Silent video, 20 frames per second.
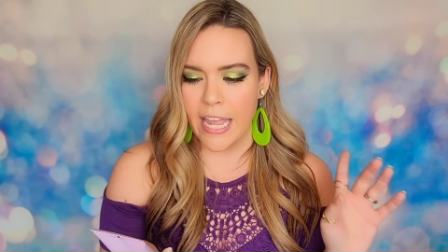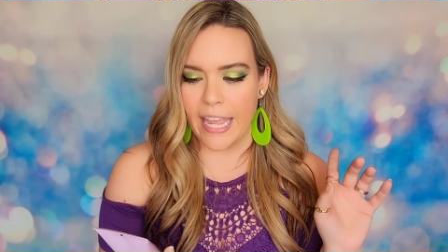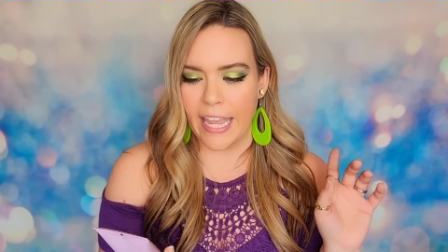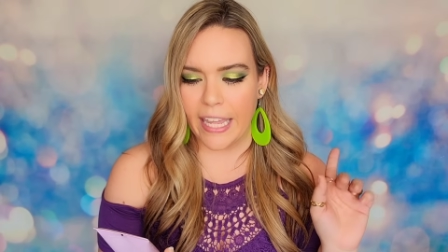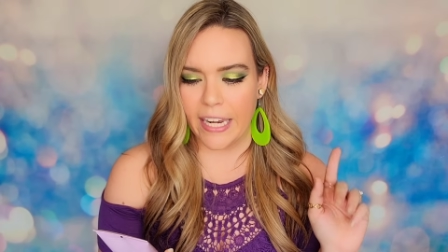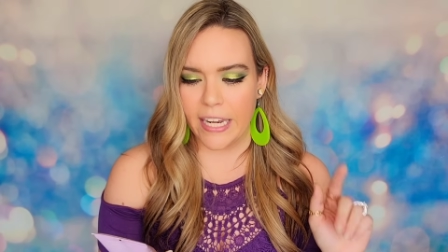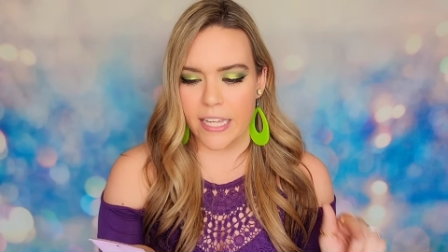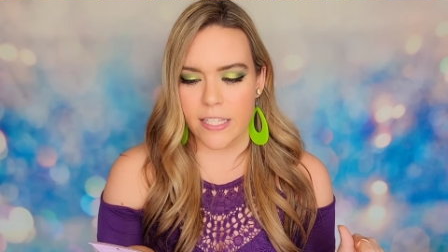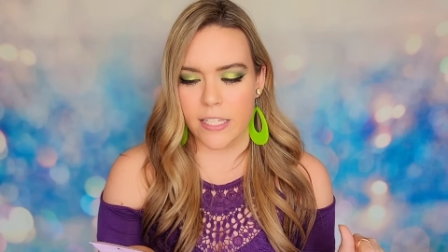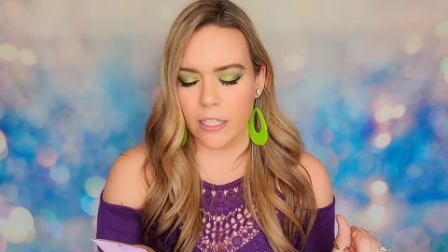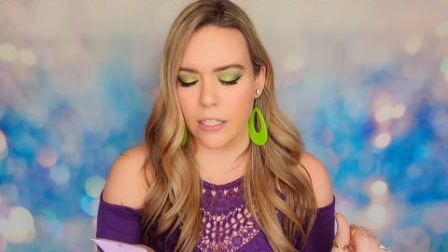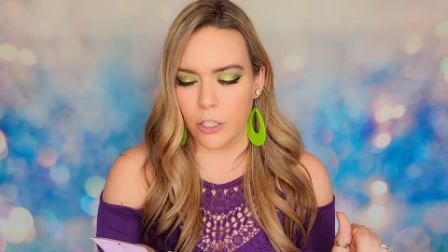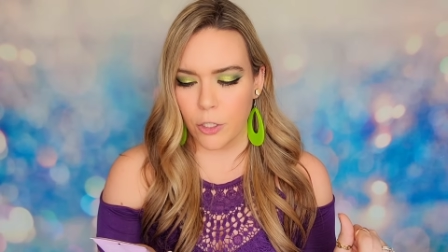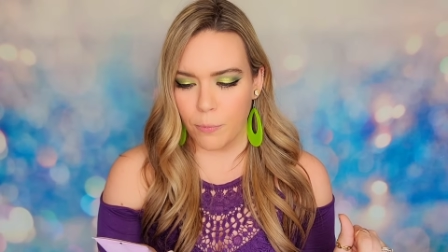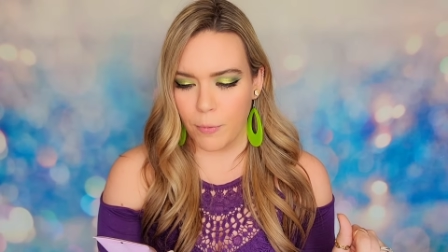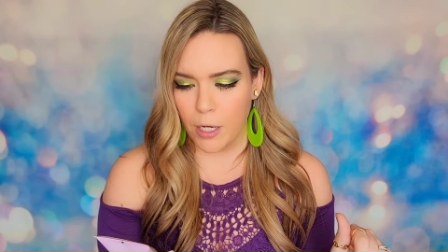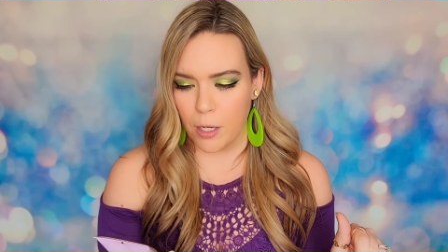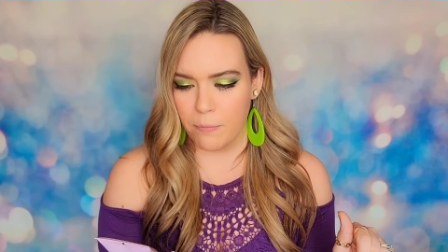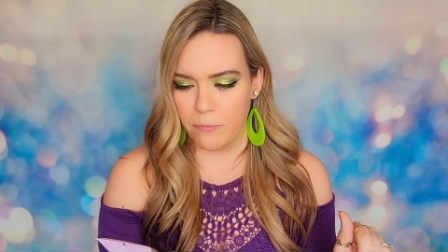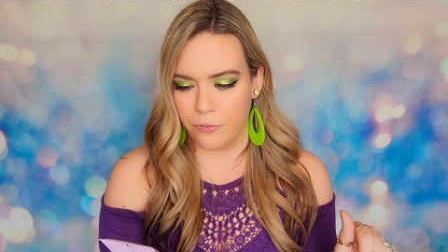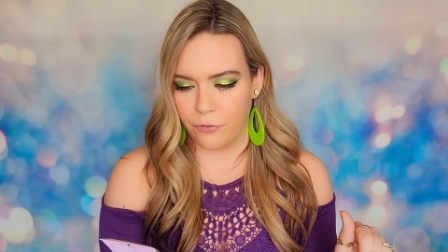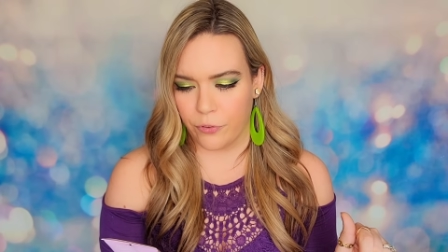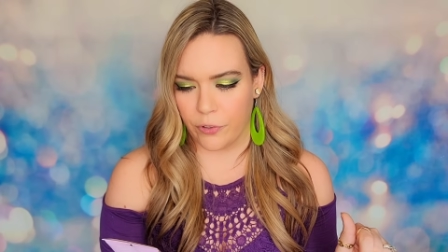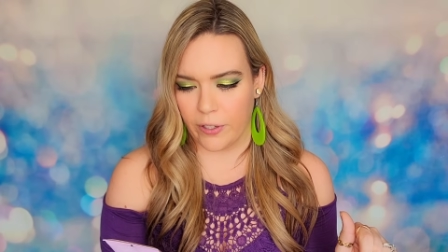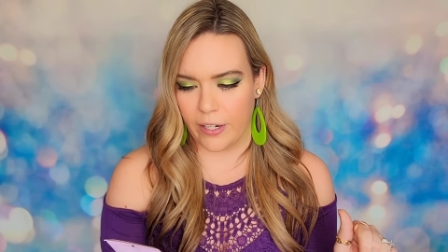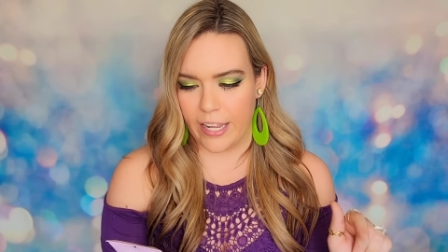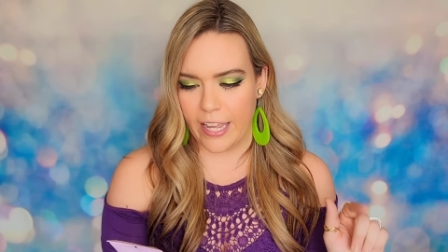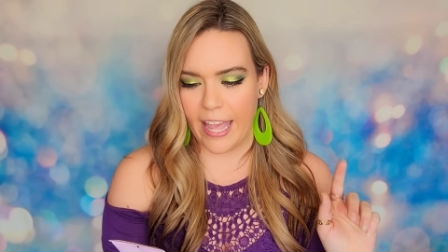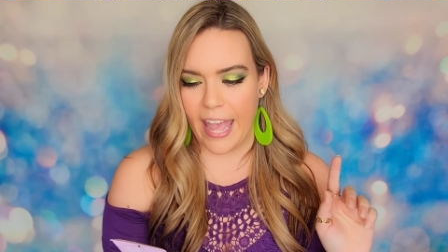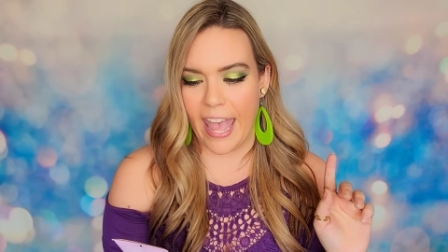It is aluminum
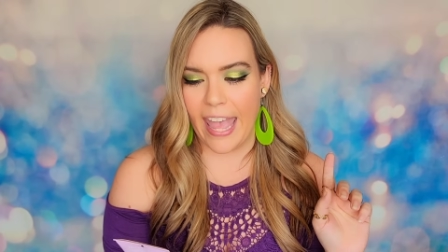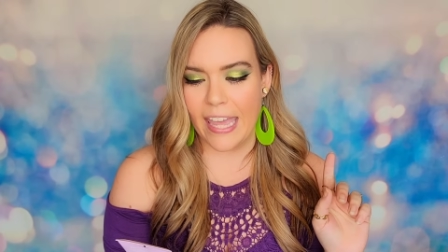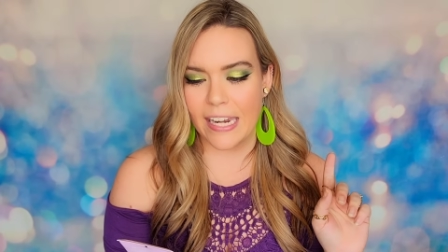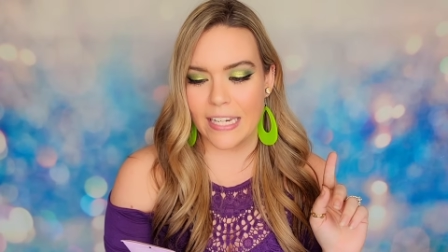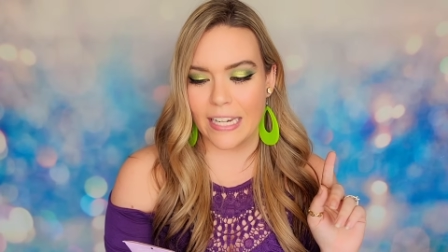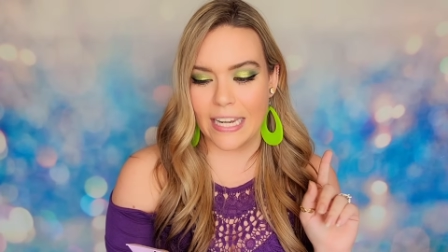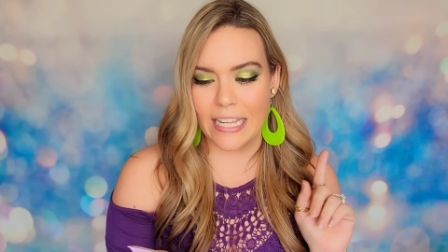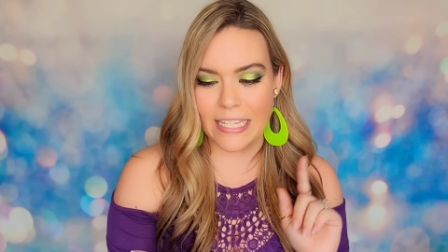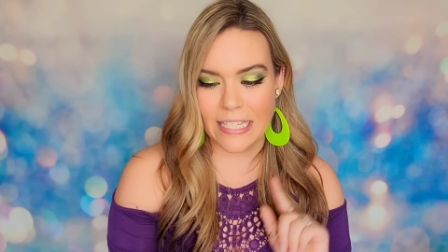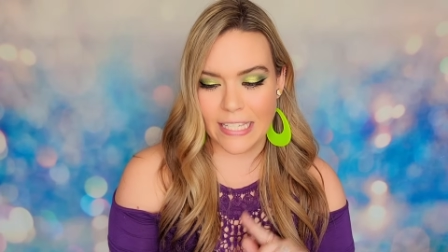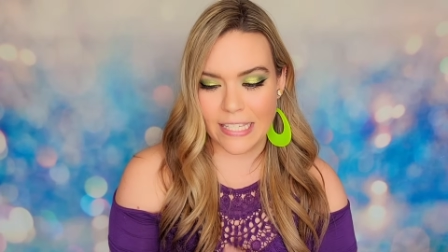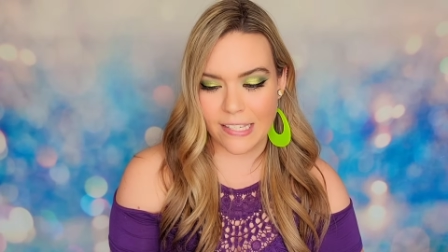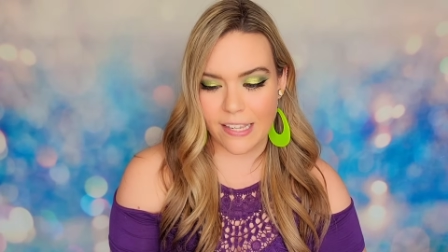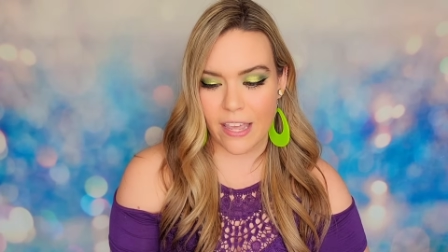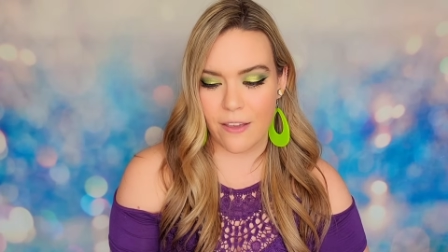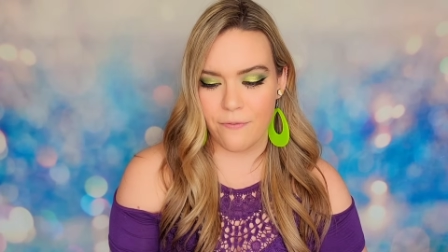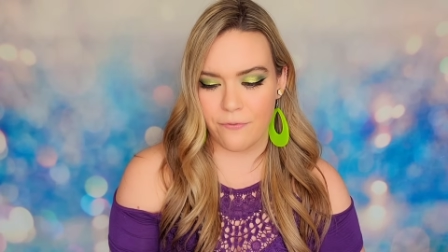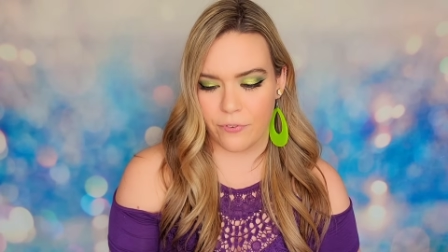free and it is safe